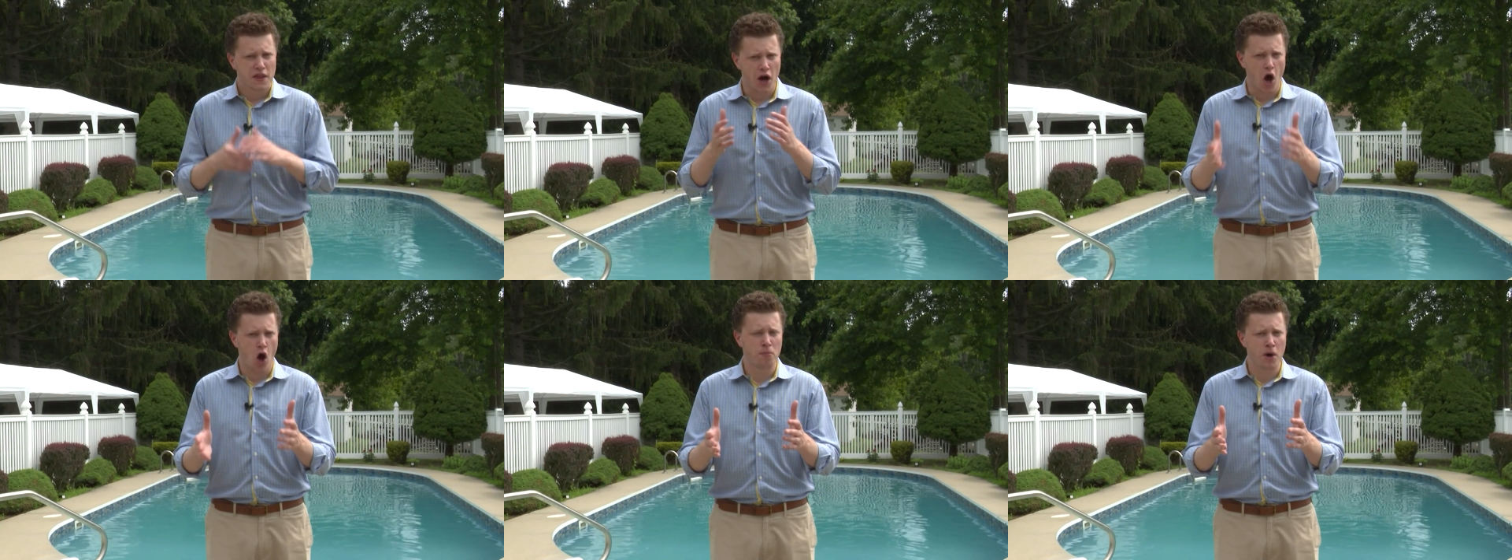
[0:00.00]

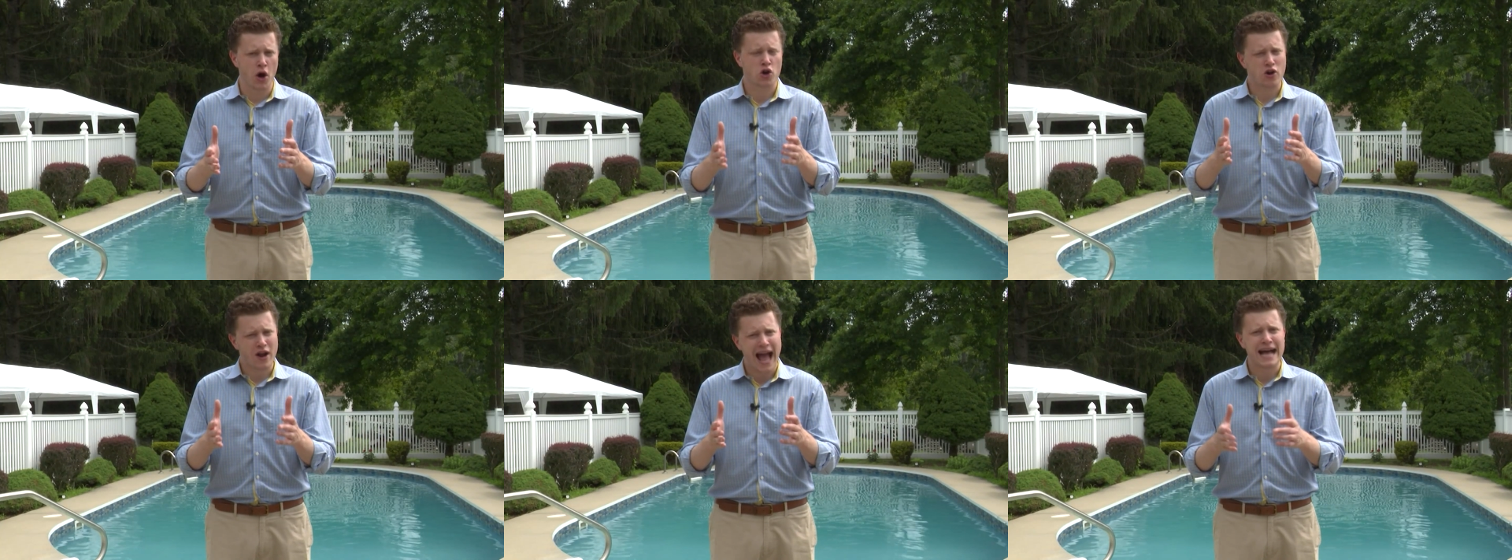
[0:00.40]
The
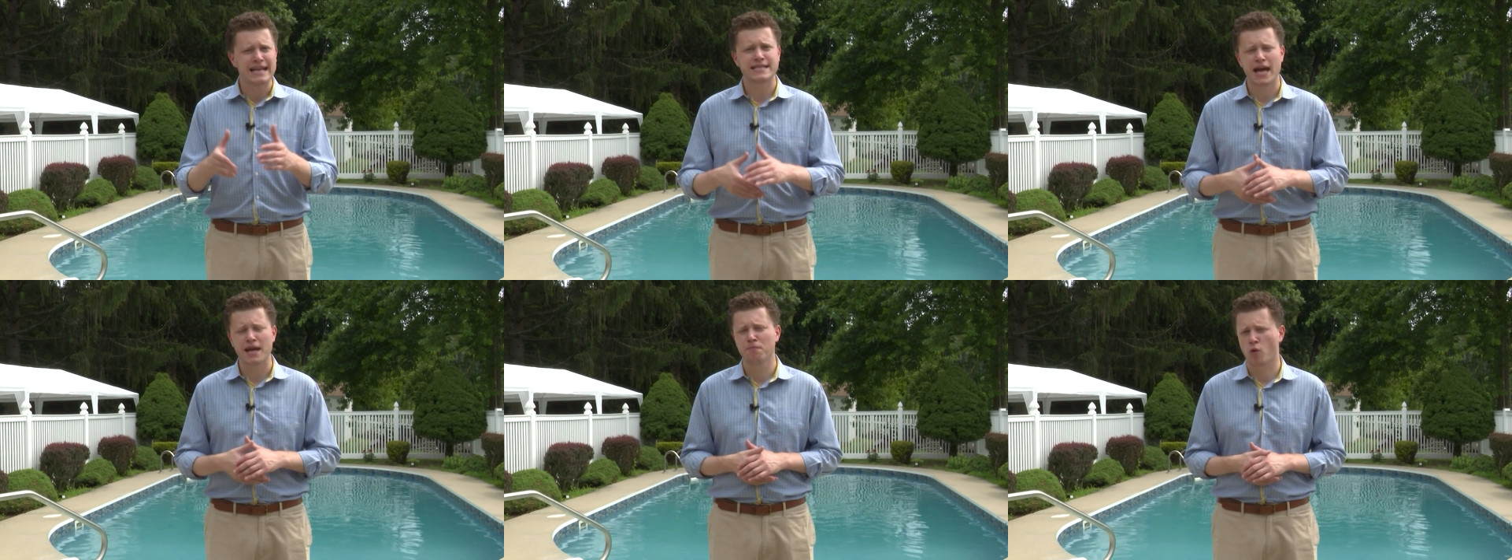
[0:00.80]
homeowner
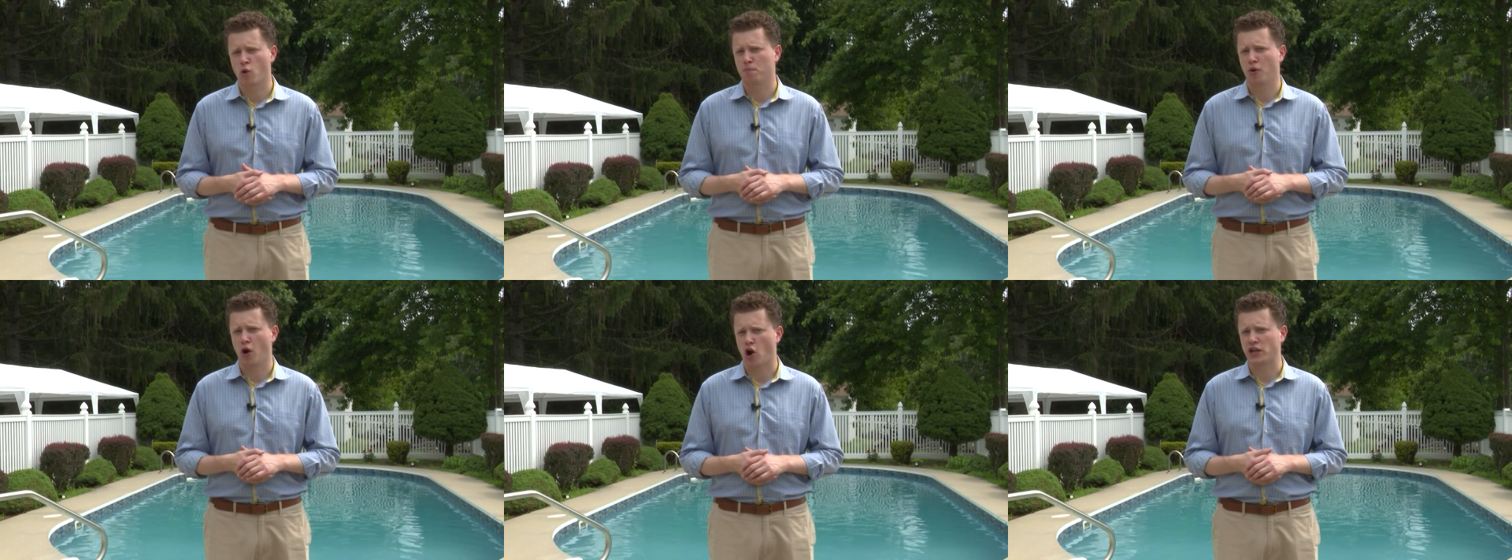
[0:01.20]
has had
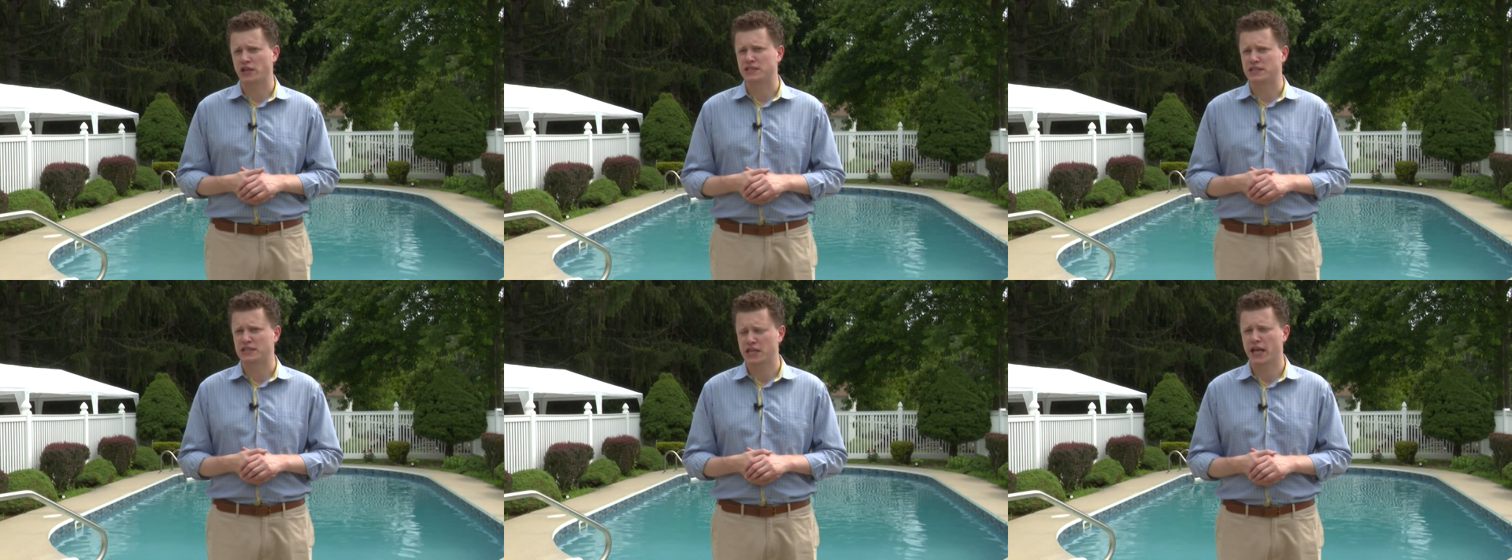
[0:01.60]
more
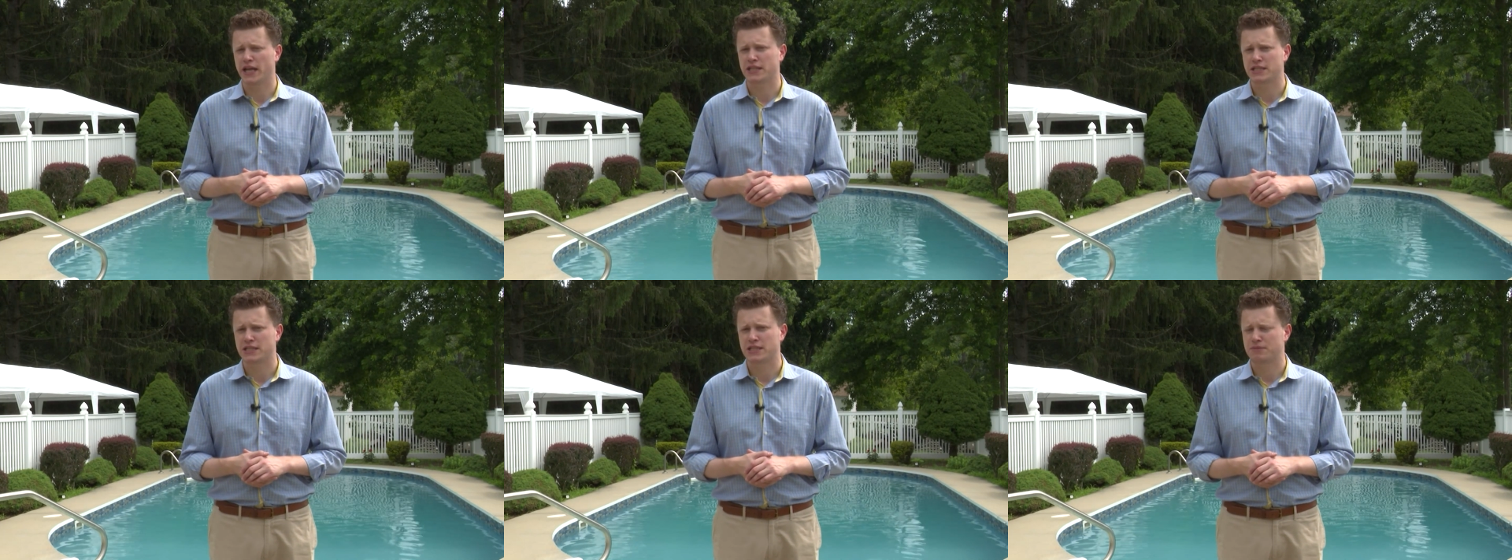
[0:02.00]
parties
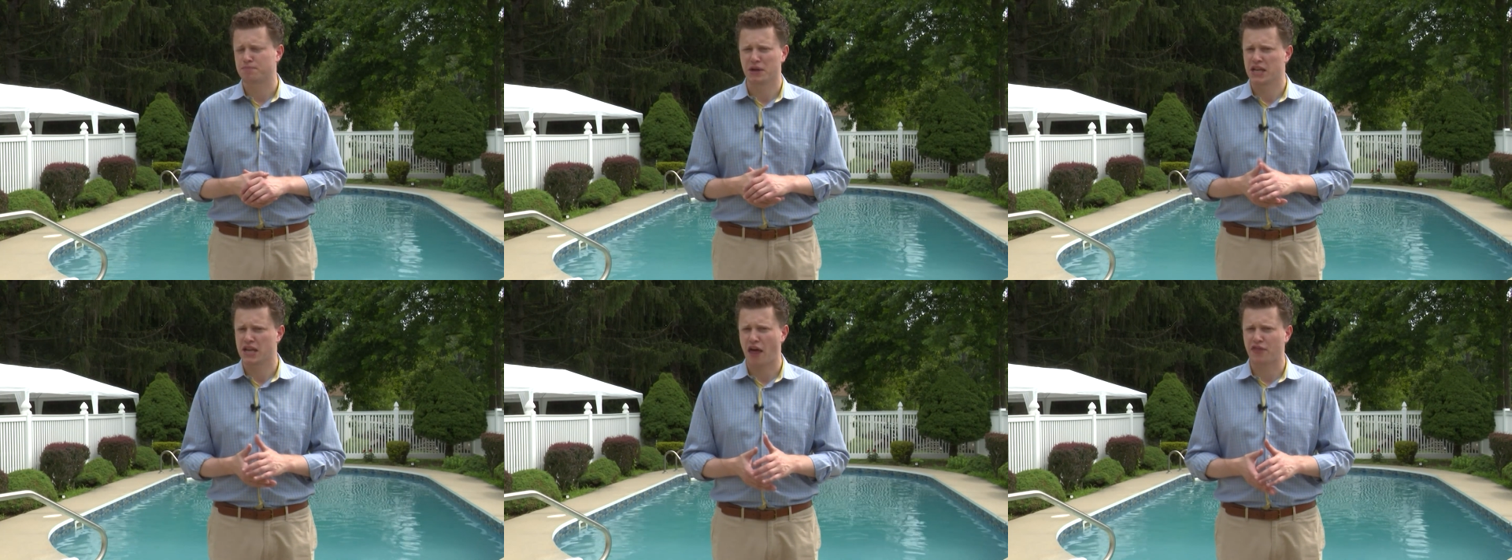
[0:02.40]
since,
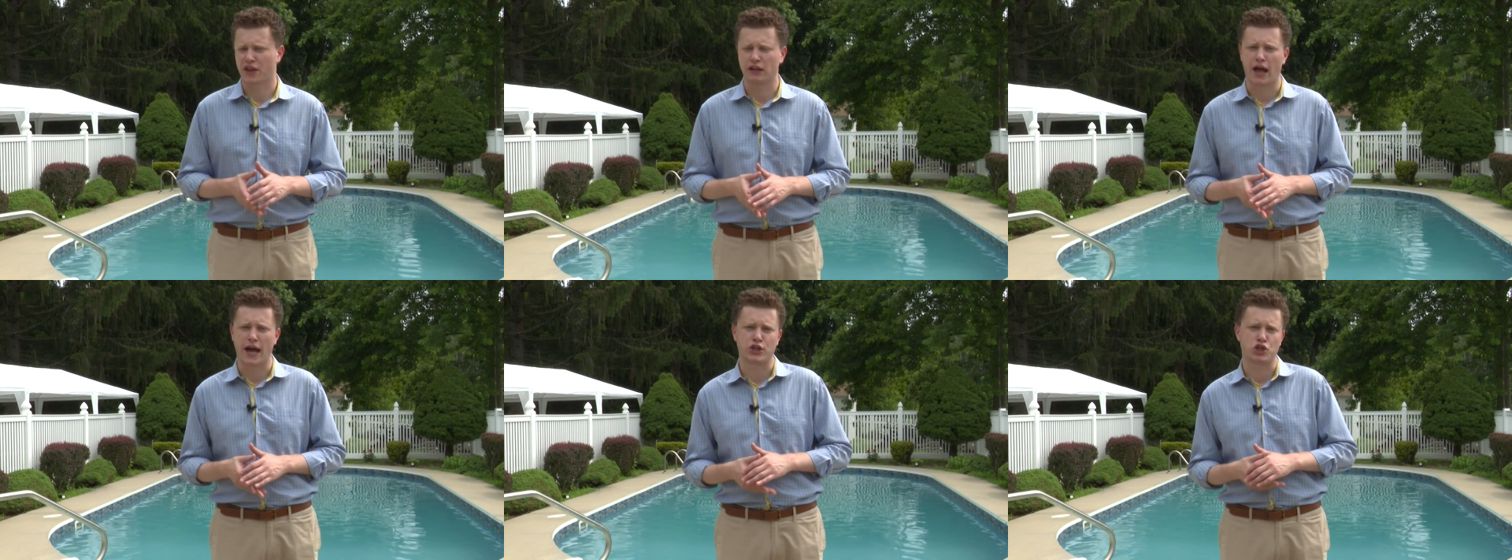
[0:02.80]
but
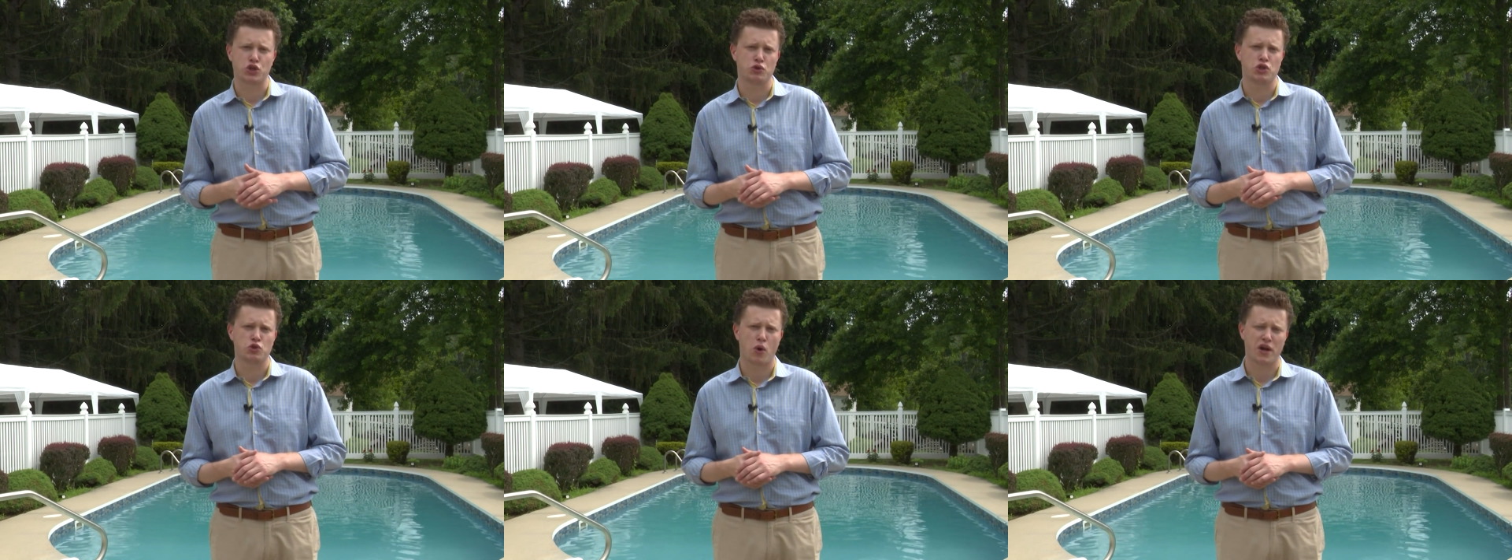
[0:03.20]
nothing like
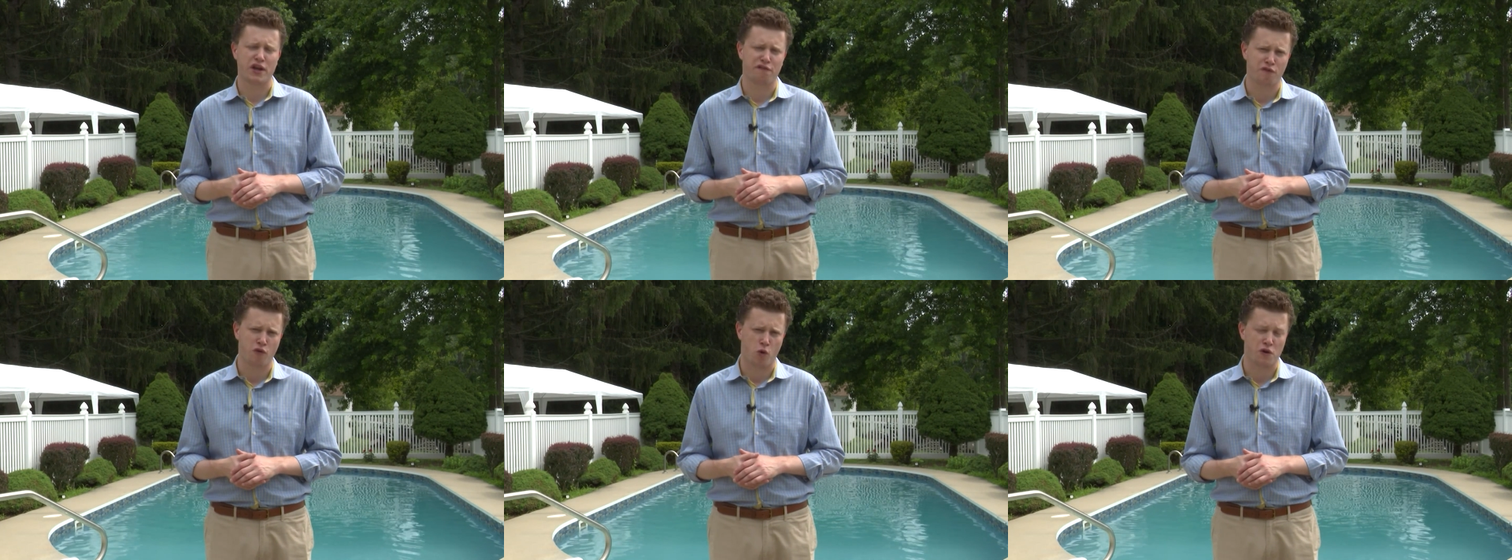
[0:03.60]
June
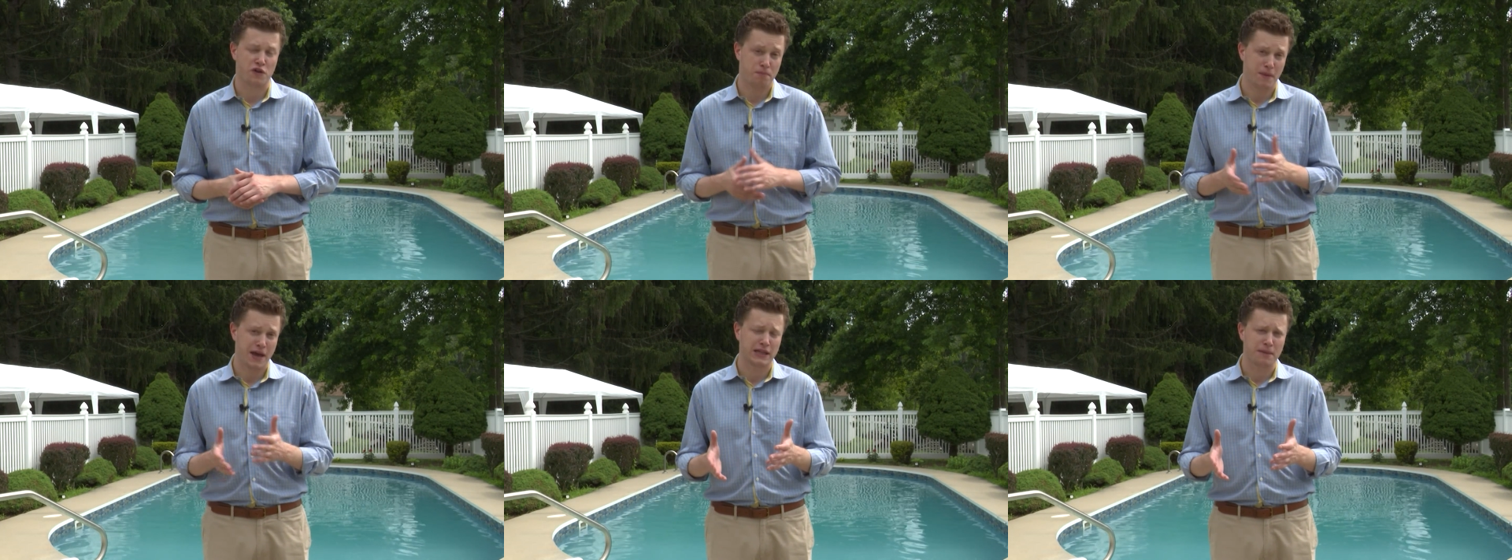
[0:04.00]
24th,
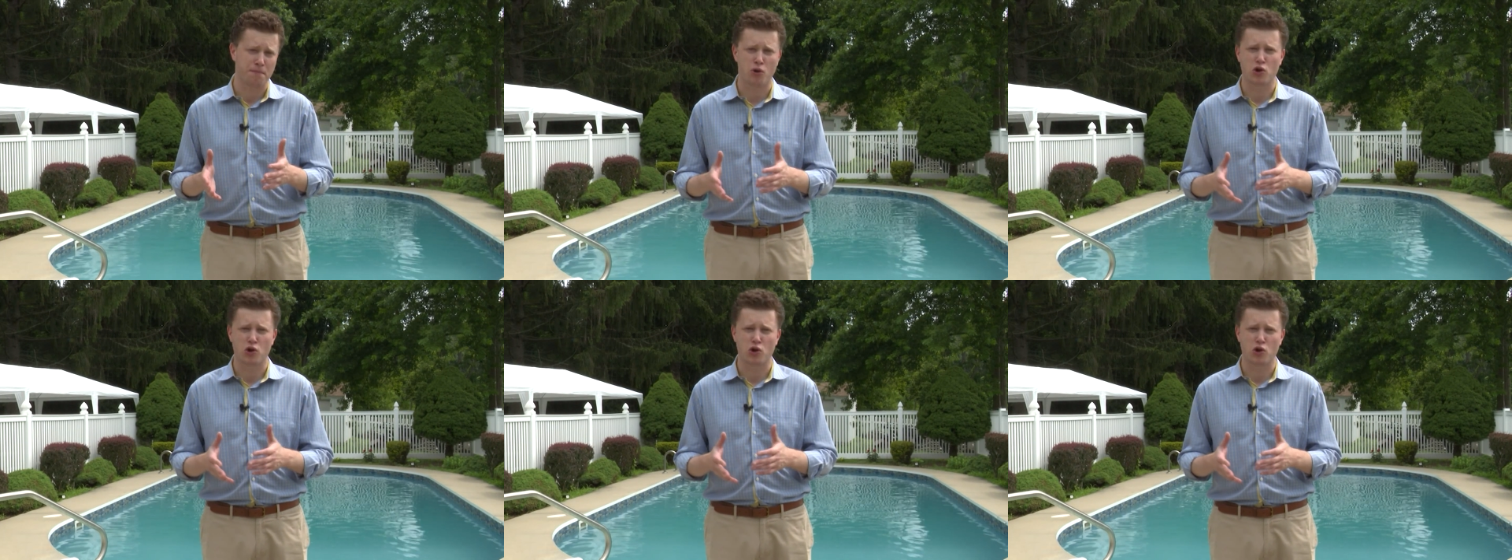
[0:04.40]
mainly